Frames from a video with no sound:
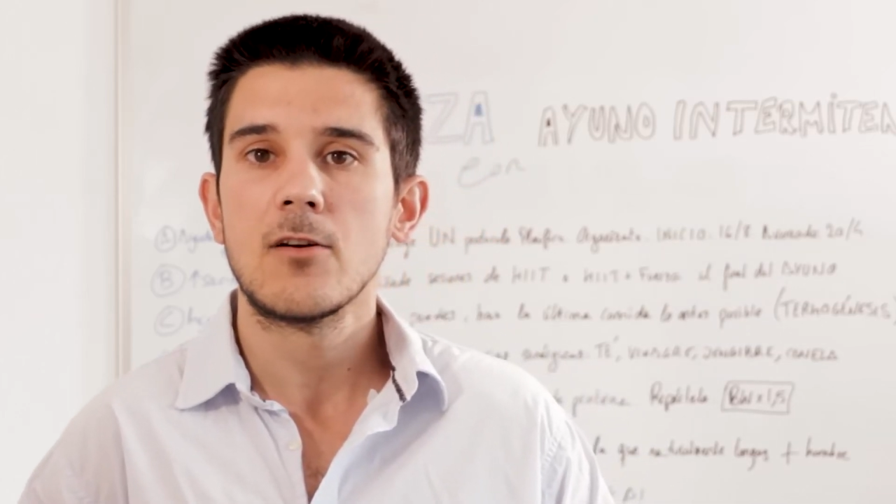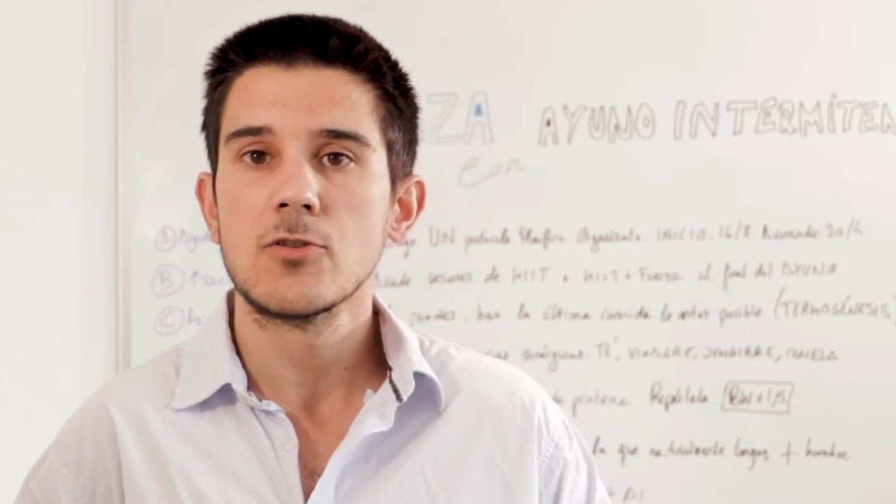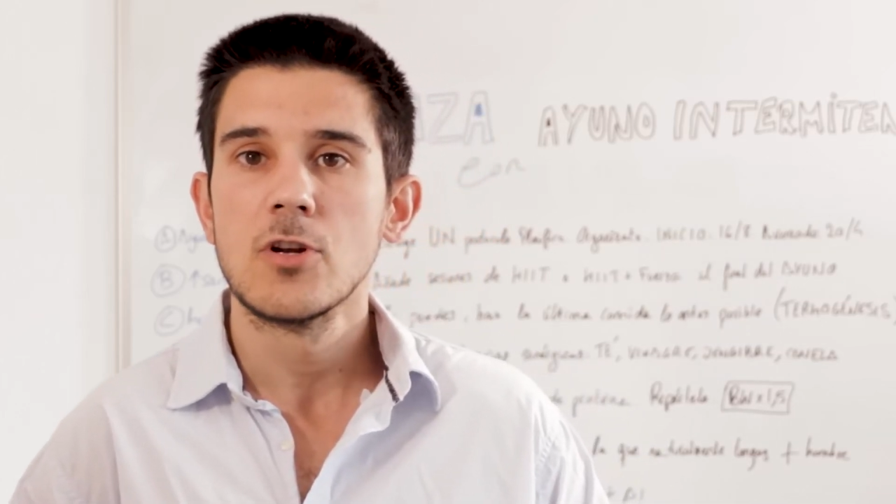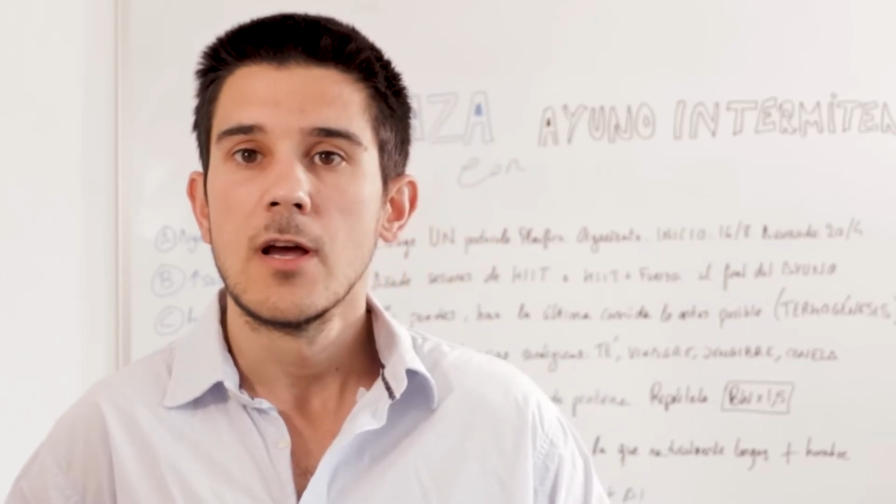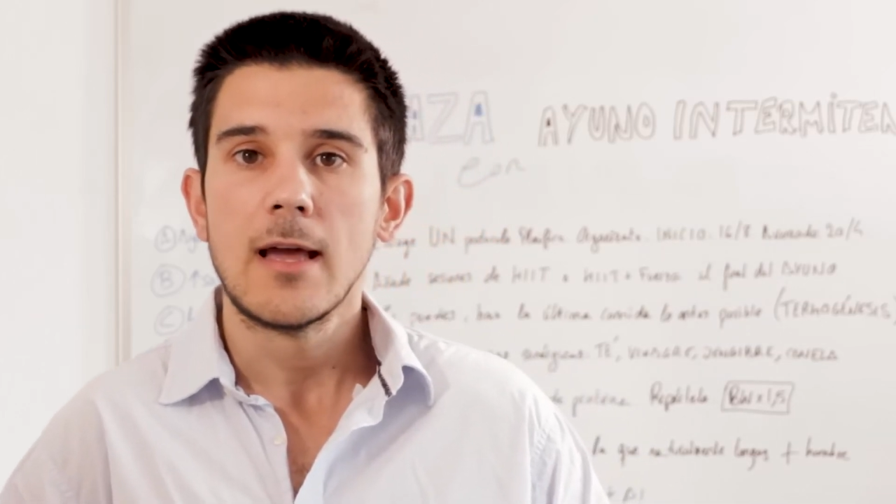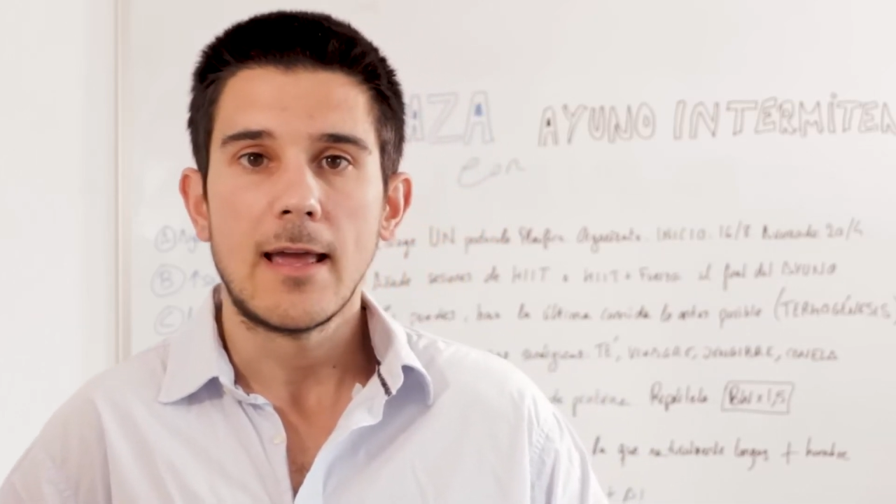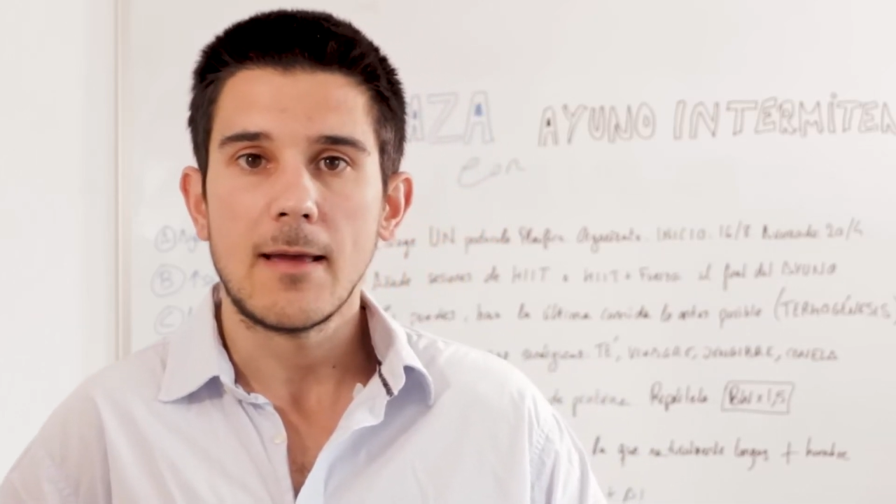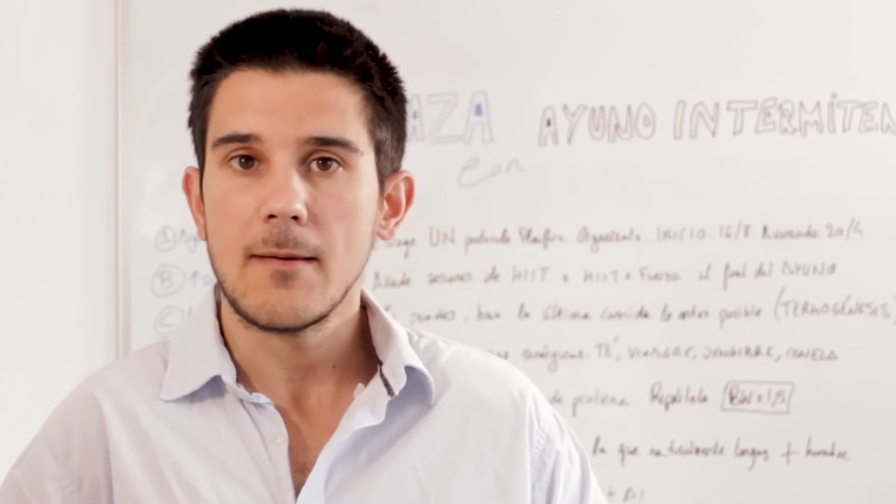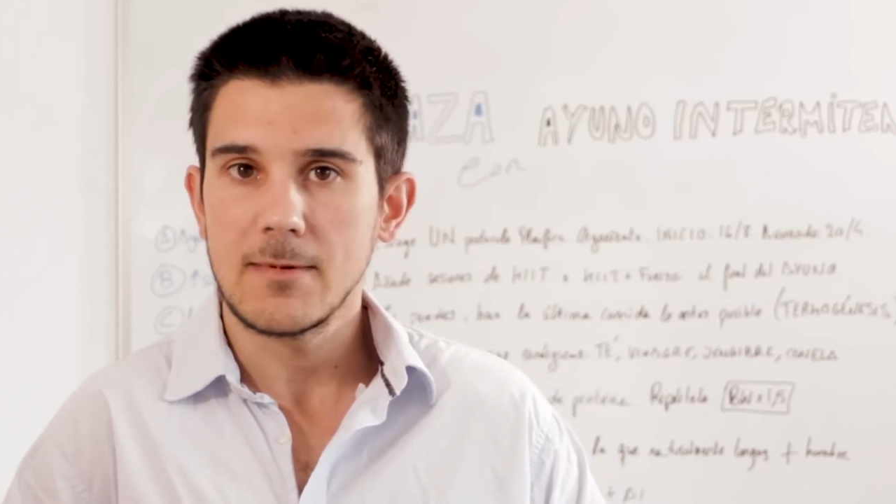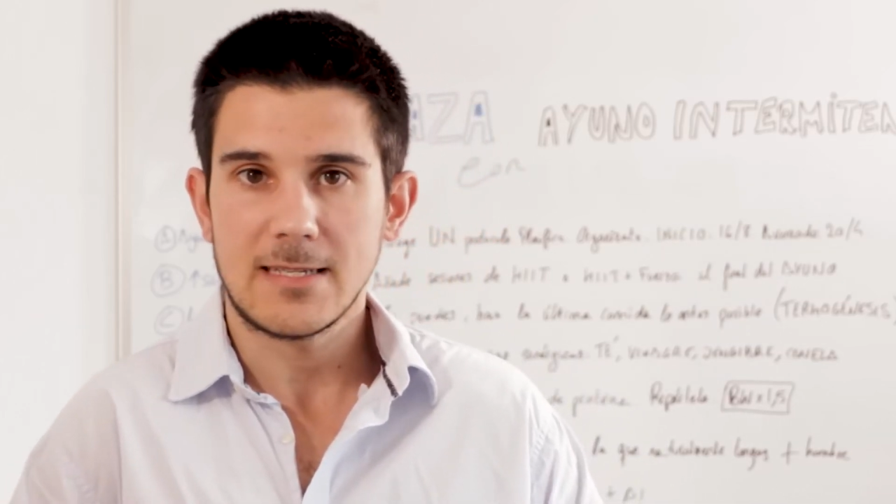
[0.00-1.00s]
if you are
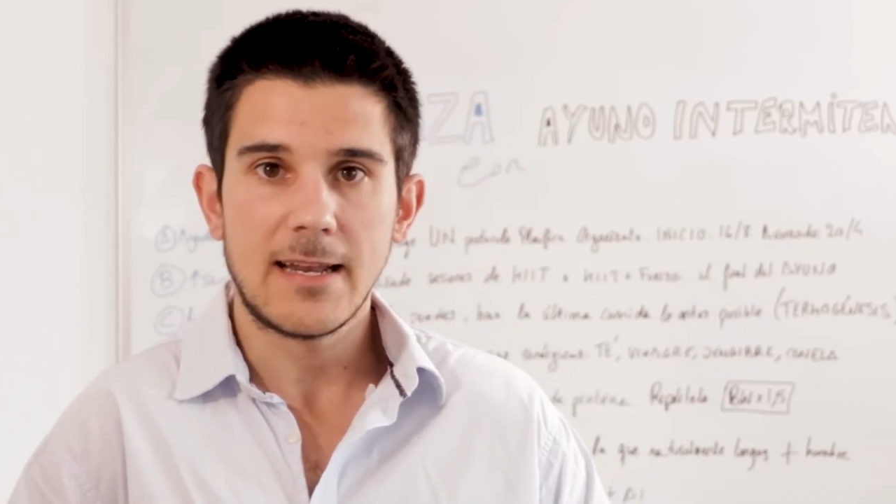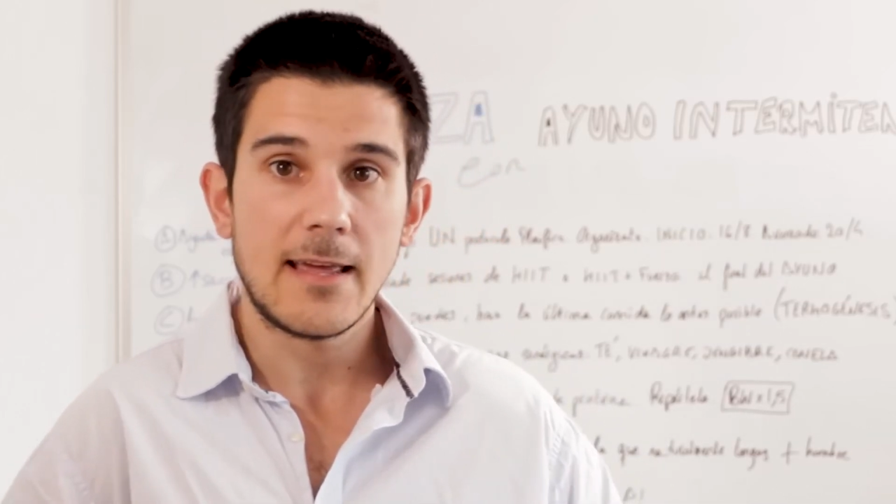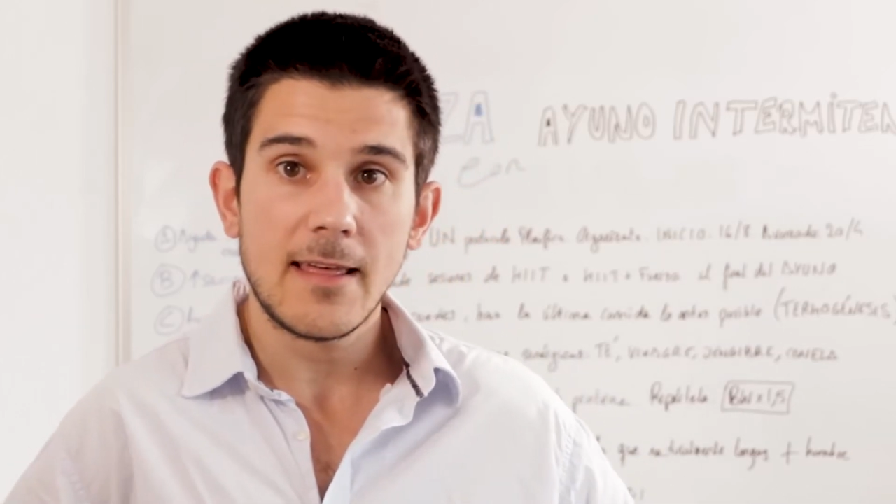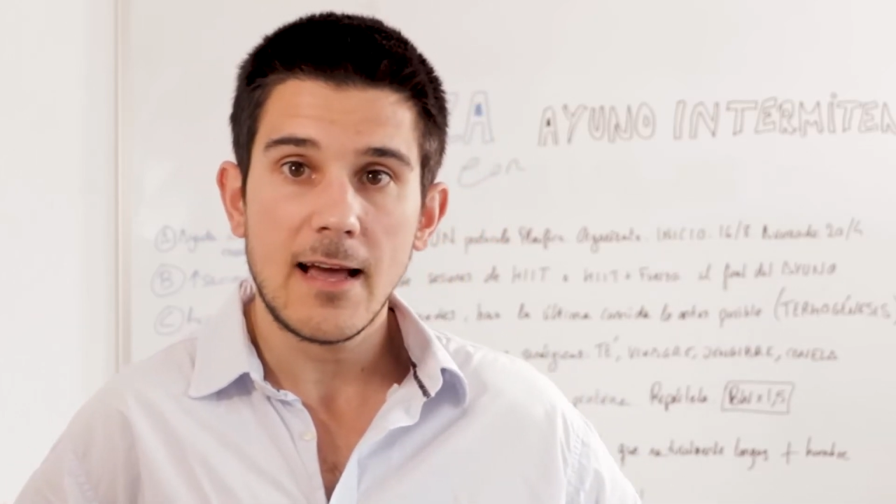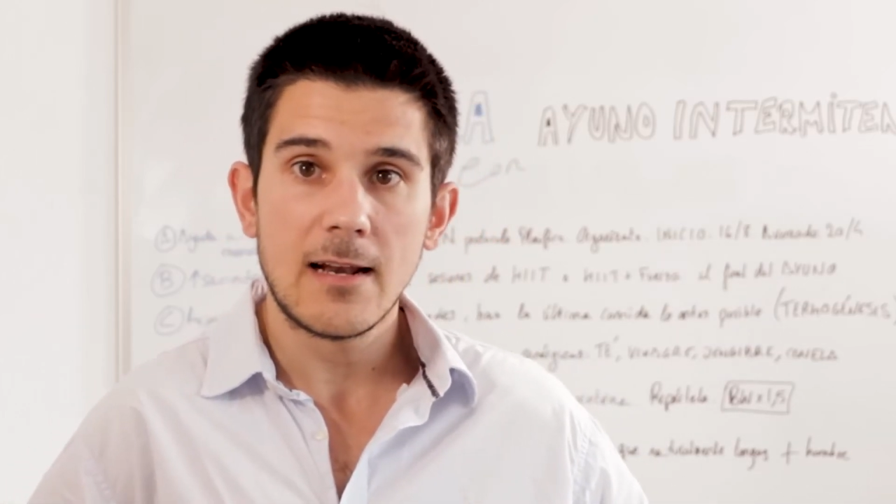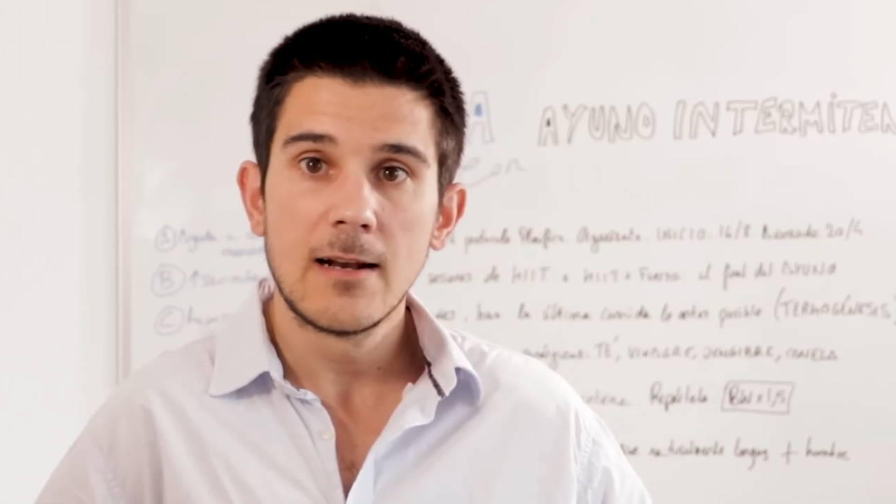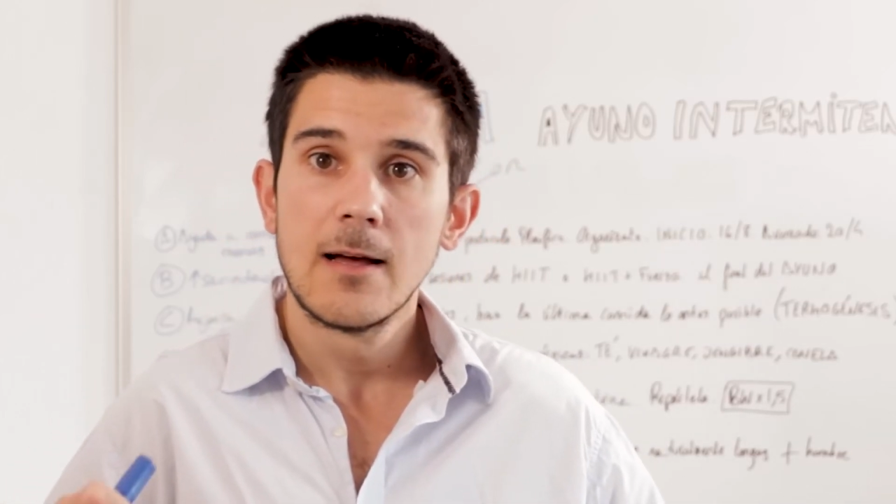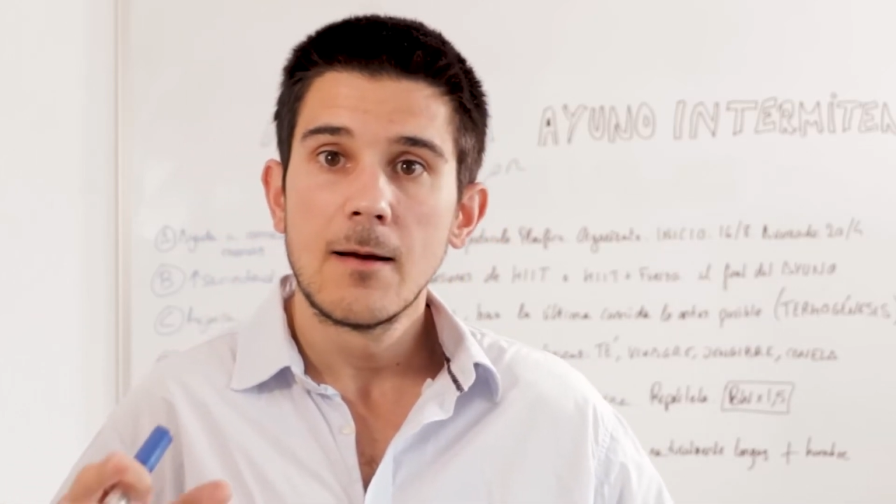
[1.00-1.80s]
able to read them, it would be